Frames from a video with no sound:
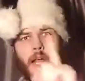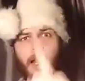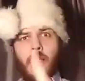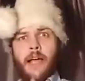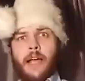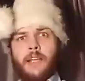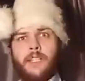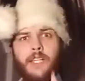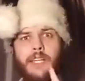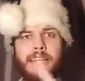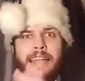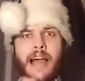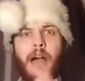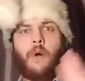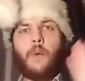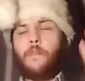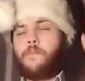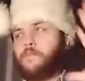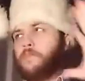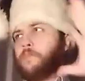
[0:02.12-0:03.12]
Alert.
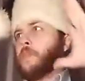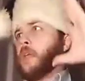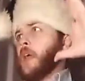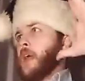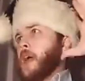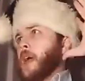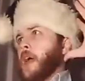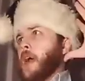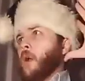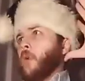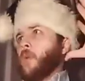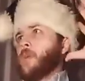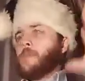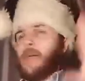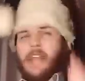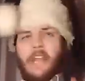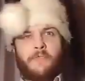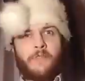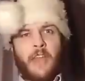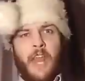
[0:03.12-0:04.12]
Now, we
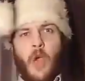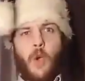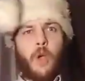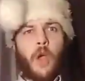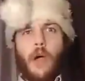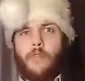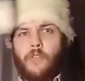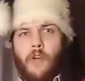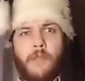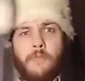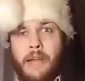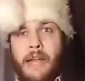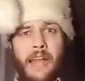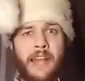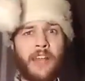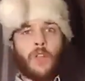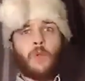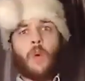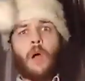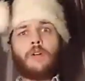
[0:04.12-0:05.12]
made a video covering
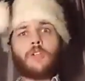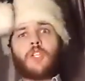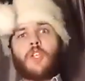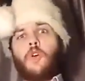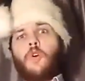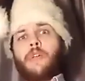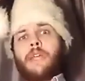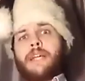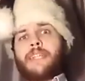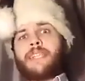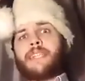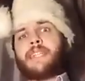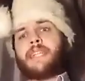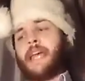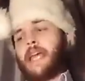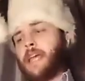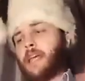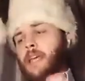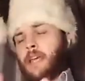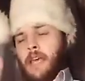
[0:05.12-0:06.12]
Millennial Woes Law
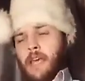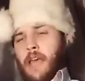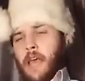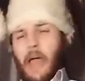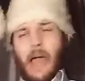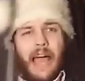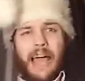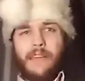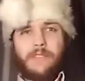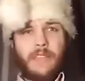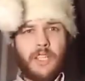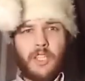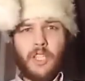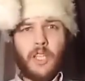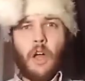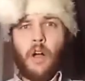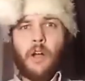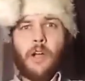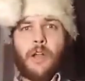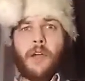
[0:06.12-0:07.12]
yesterday, and then
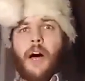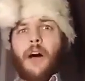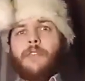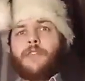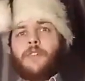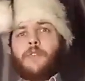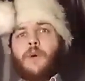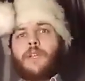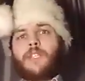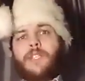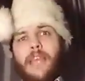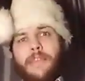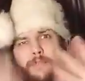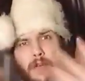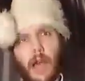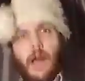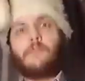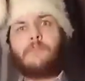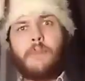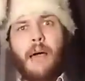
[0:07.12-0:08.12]
Sargon afterwards. They've
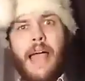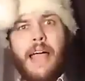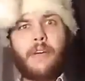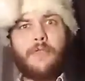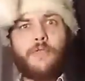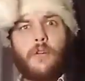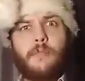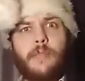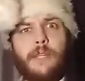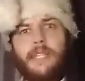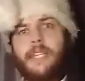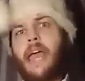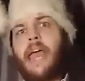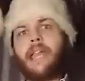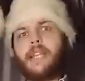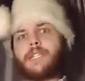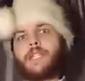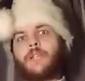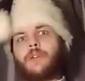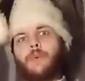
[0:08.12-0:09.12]
come back from the
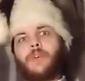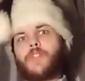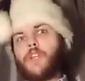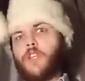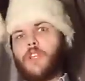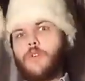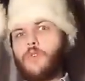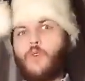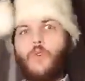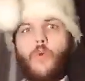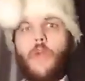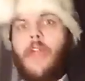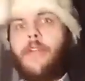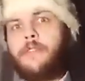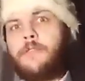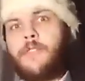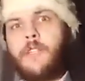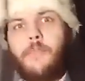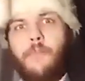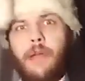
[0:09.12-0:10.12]
dead with a new
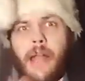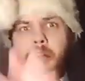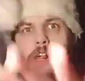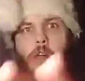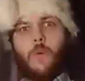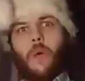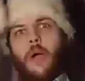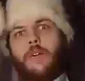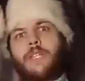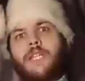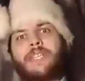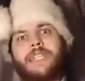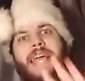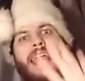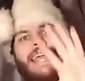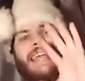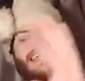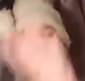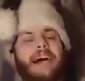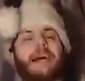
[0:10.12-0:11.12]
grift. Millennial Woes is
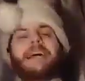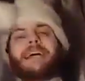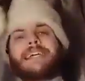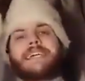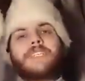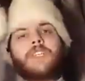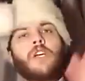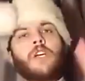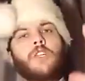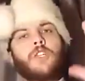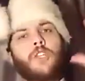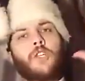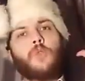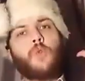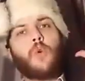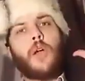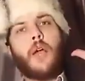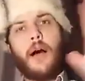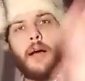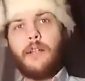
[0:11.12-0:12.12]
a guide to
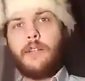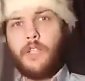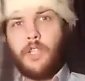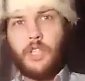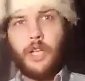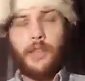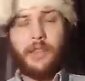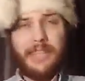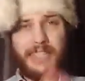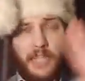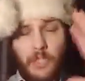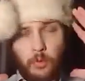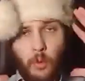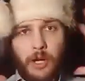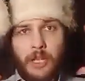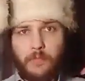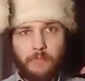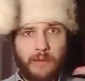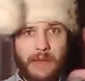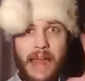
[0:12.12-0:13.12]
culture. This is what
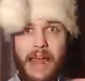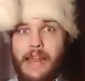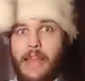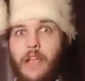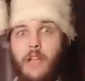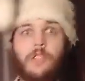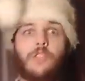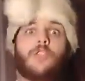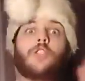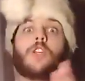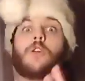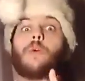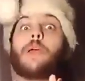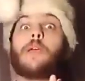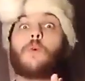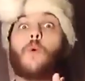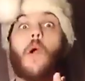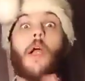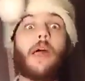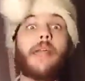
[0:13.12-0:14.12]
he's planning on
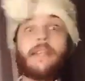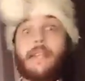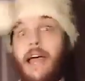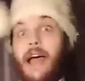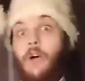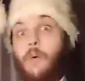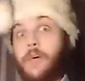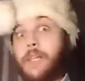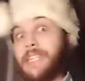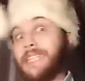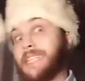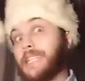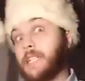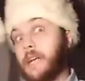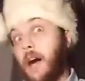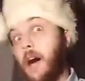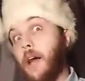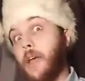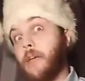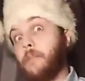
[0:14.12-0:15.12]
doing right now with his
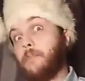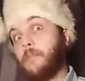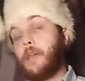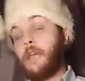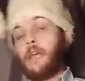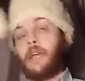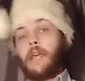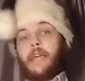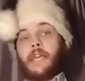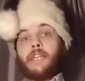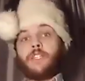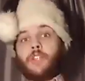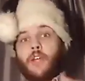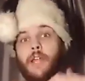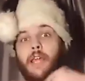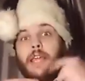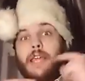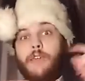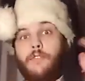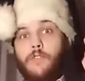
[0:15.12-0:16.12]
time. He's going
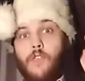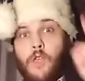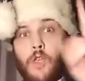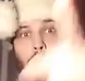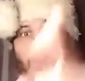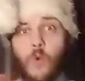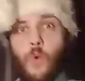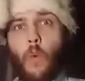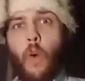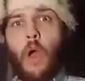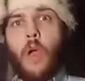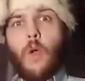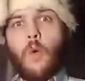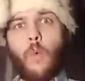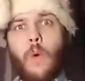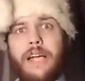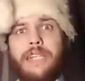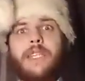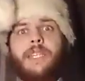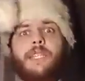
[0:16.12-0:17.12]
to give you,
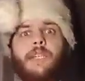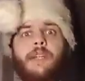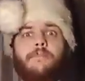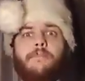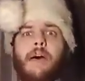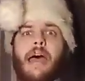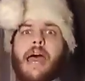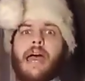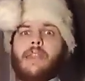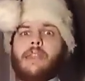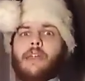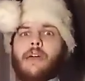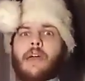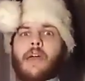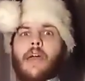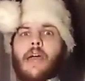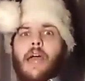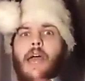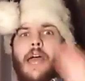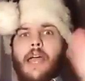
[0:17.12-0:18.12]
Western man,
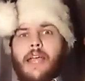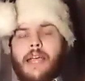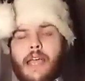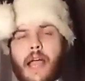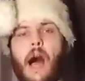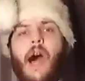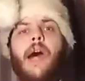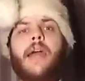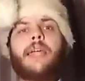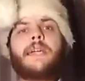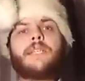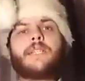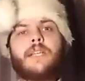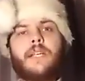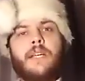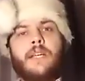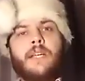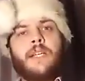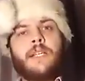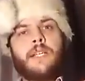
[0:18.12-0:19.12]
a guide
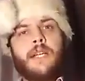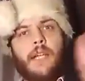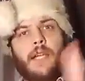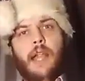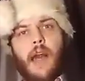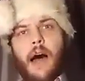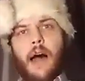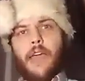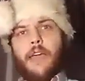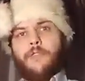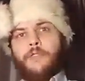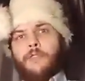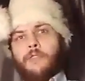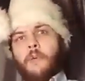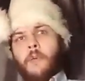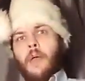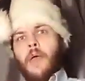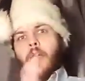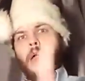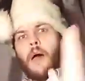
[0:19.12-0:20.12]
to life.
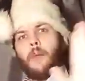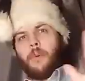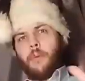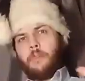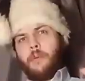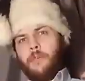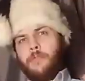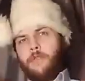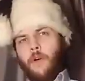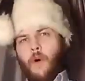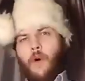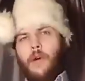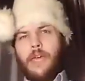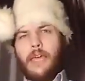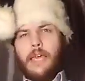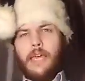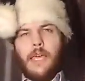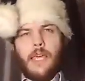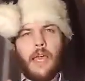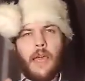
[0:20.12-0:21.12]
But before
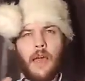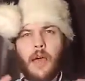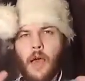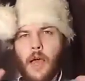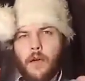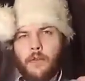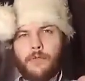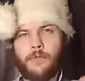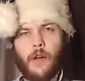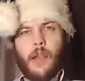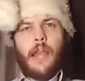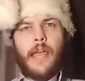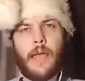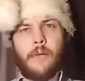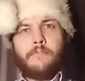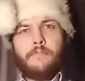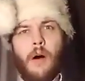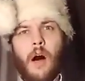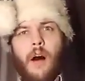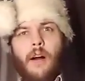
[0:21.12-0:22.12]
he fully
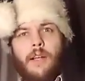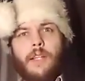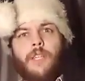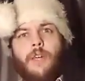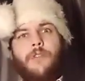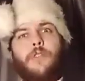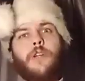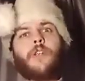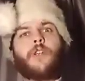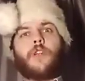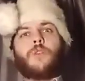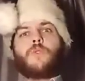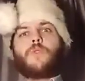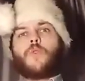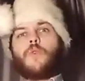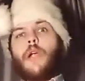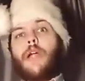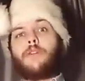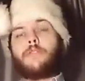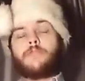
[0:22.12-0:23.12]
embarks on the new
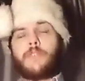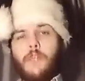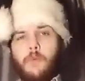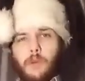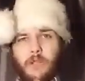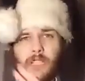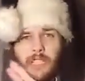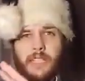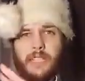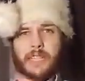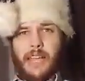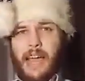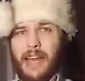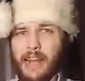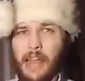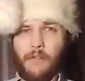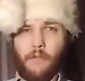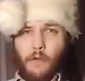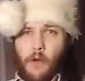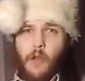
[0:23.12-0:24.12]
grift, he wants to
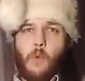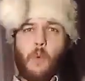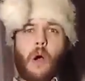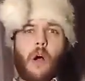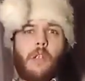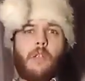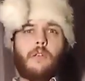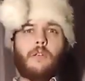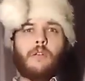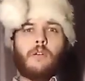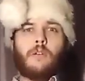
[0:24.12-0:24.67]
tell everyone